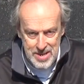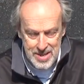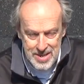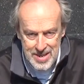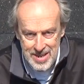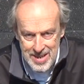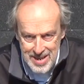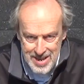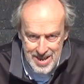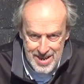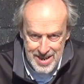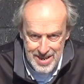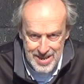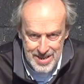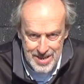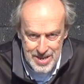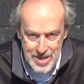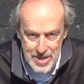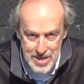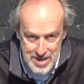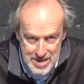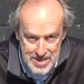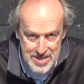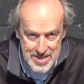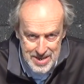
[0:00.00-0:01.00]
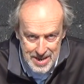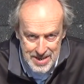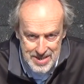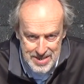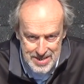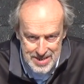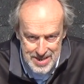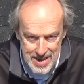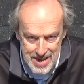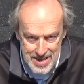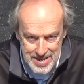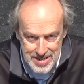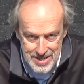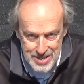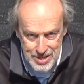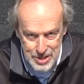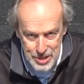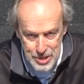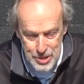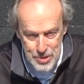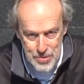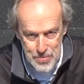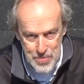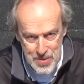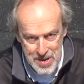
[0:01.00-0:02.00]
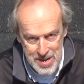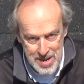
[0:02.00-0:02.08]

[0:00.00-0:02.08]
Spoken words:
in 1982.